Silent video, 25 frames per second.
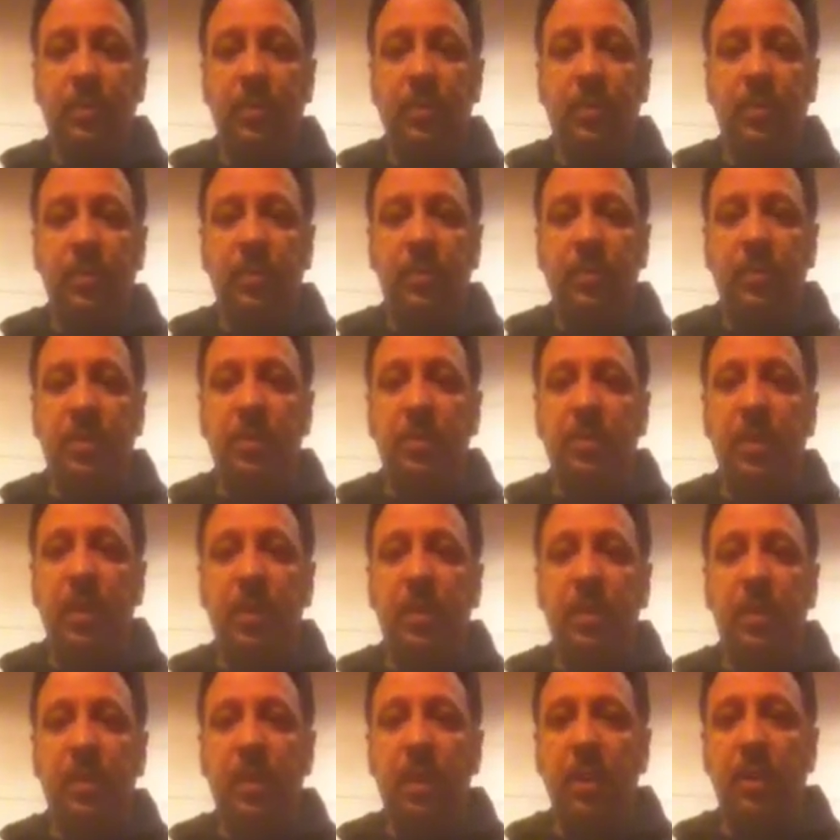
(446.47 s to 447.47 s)
And this can
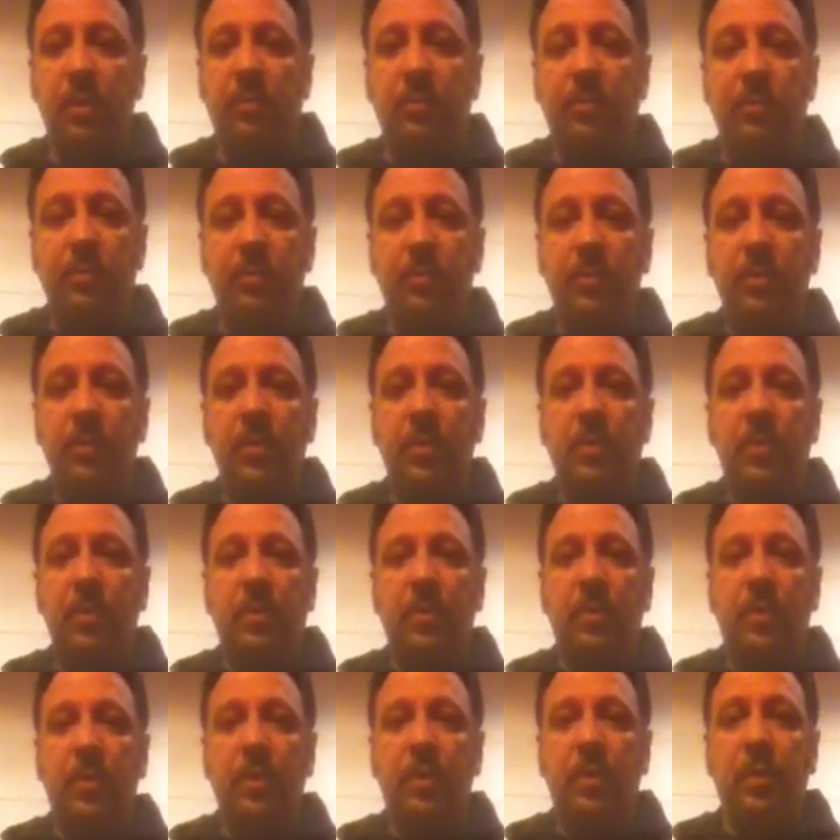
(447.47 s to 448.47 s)
take a lot
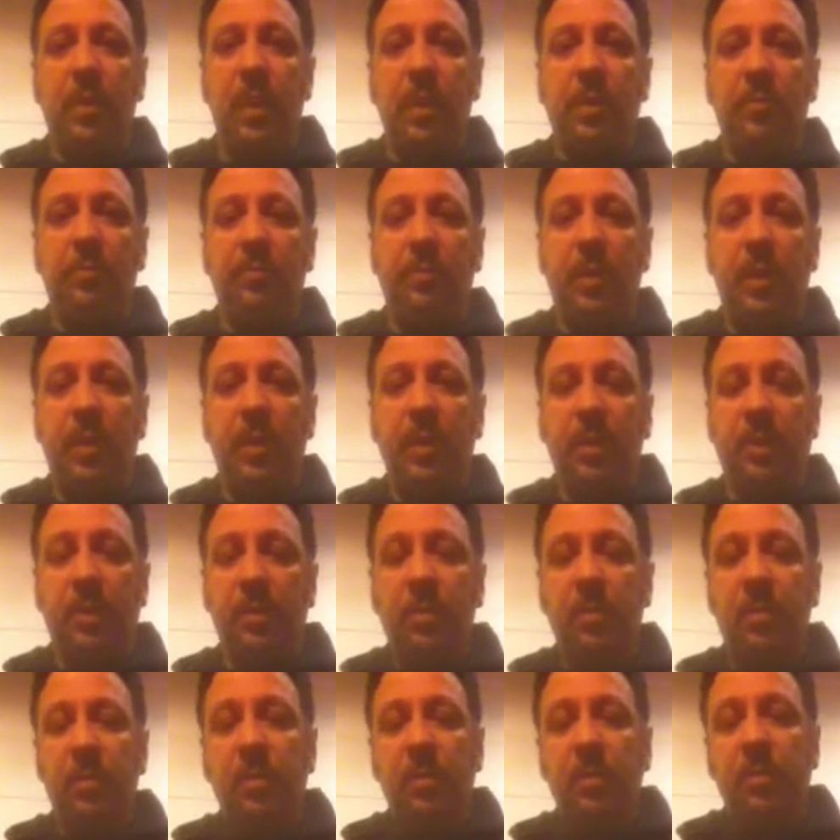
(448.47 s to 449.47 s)
of beating.
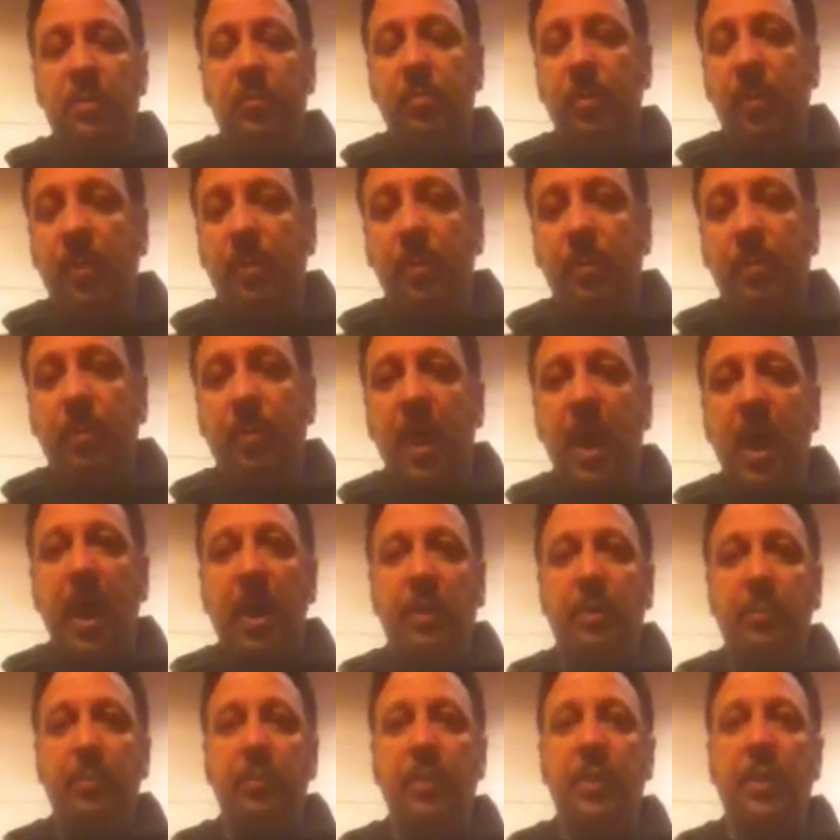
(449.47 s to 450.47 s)
But the
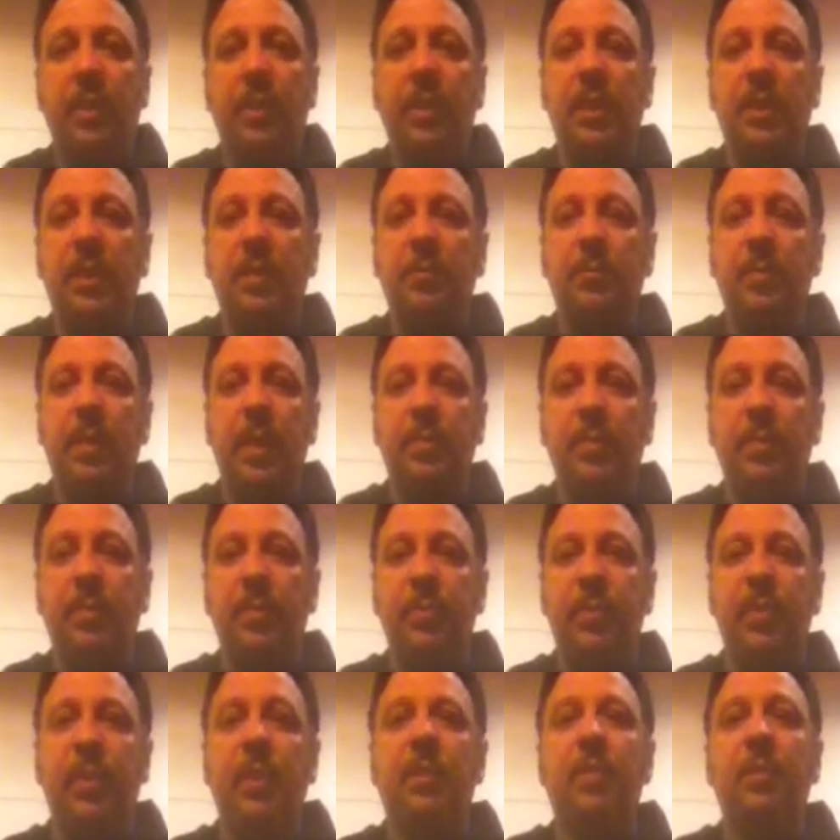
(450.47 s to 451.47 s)
bottom, again, paper
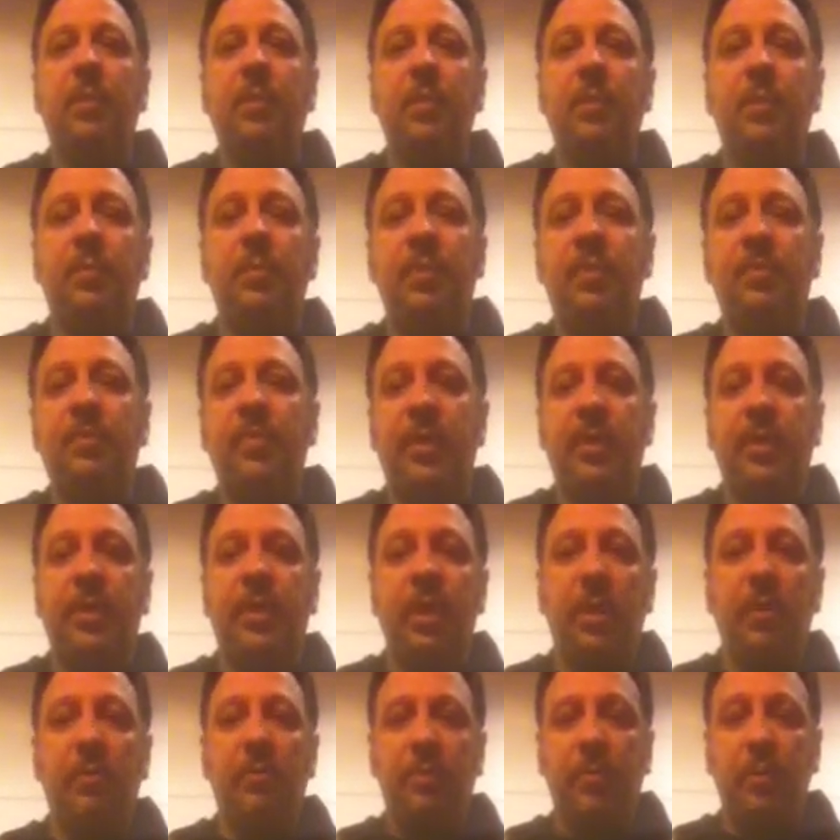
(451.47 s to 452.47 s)
thin, be very
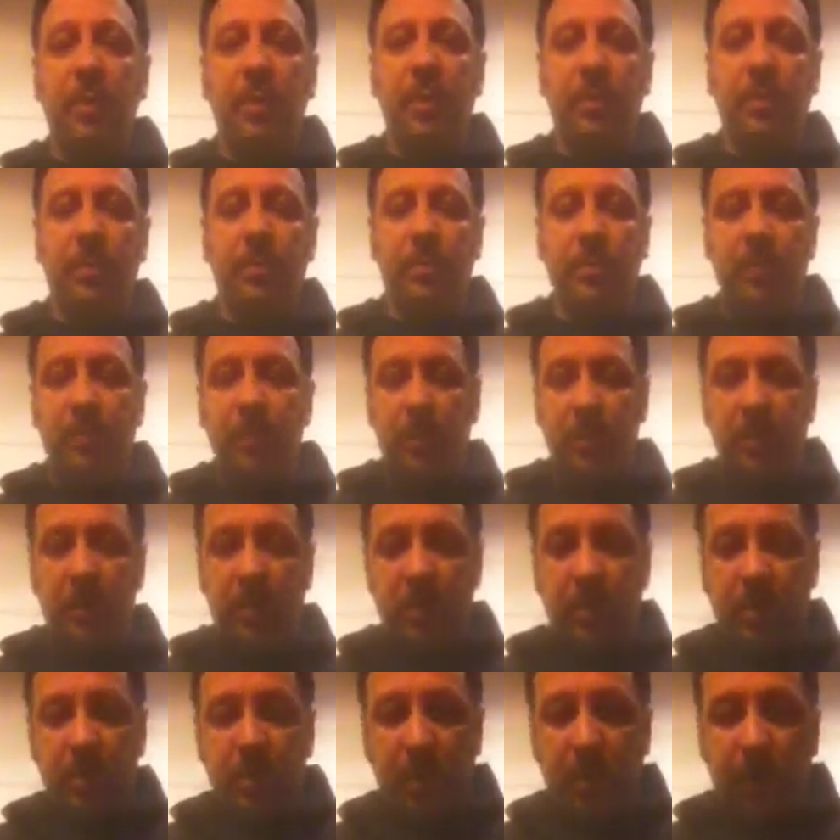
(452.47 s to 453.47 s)
careful with it.
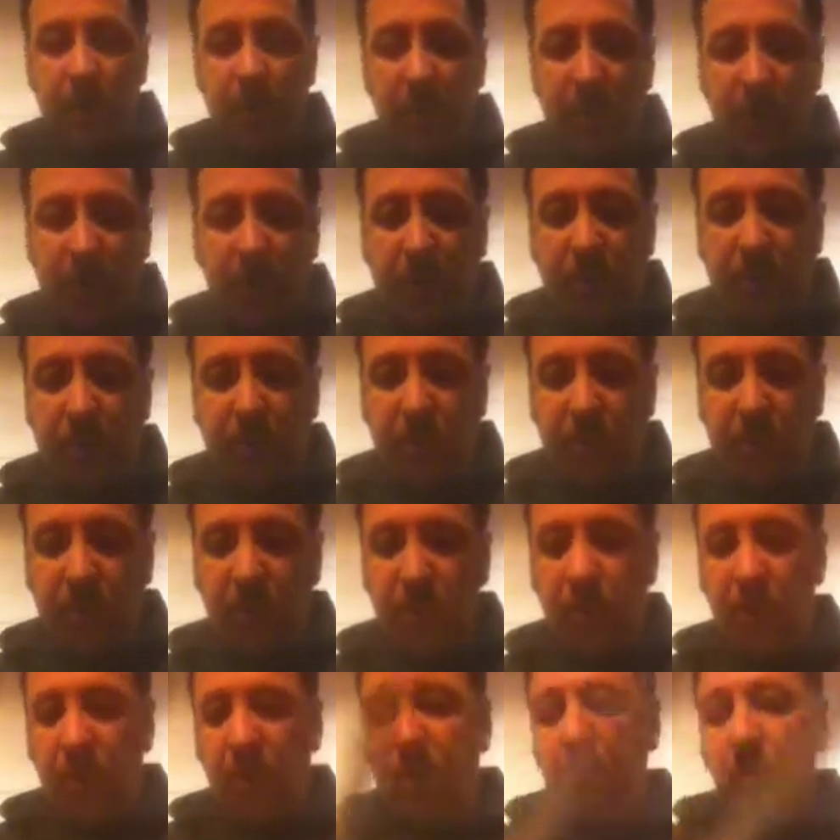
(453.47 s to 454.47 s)
Other parts of the
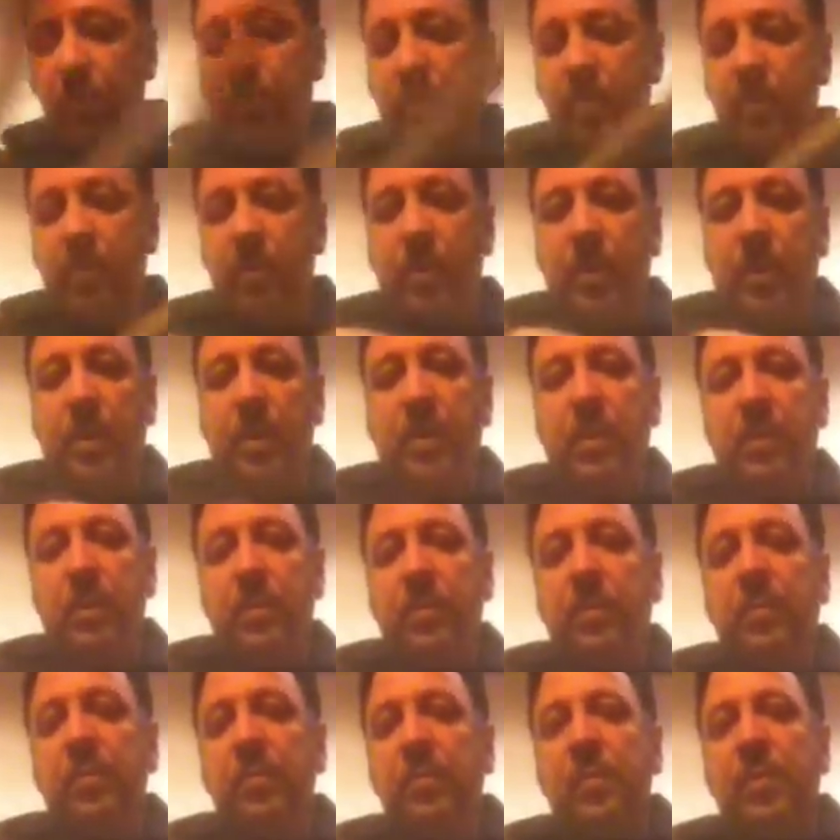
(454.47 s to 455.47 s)
snare drum, again,
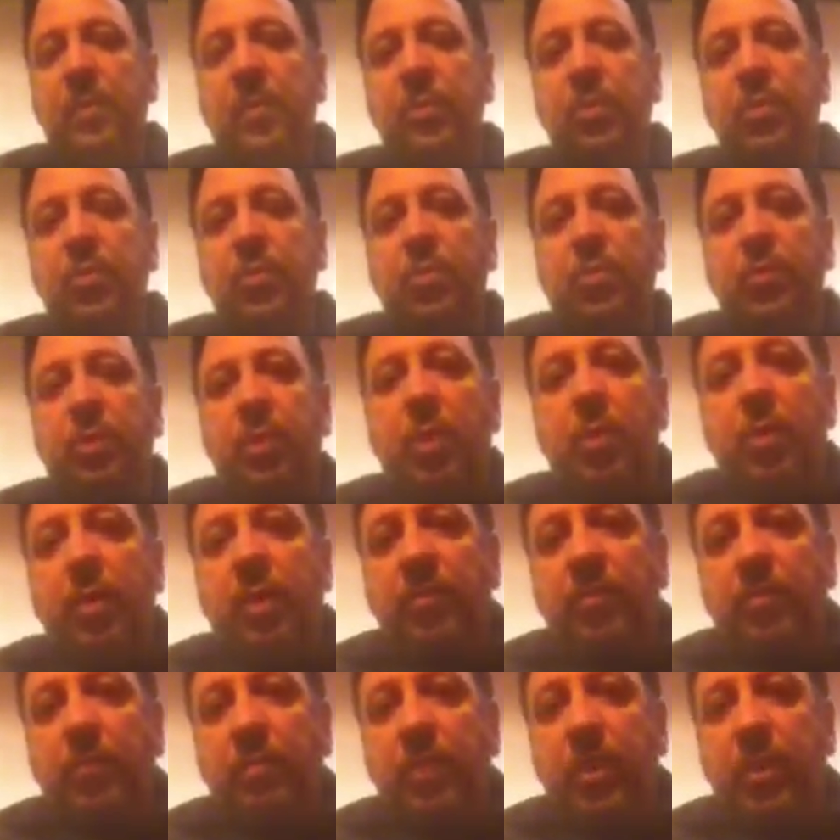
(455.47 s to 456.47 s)
here's your throw
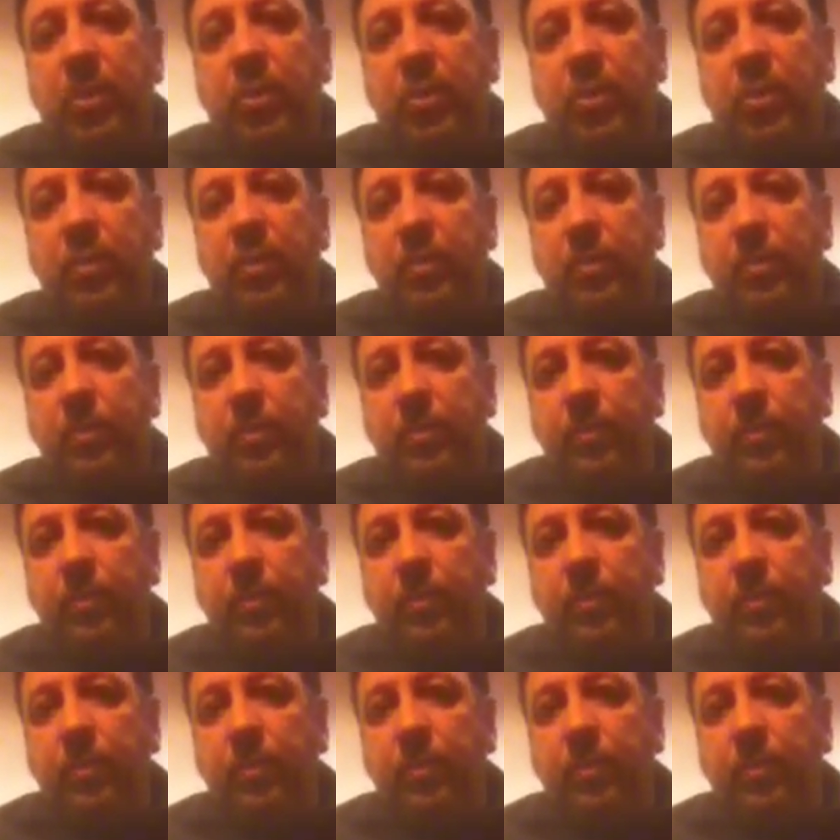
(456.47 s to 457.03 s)
off switch.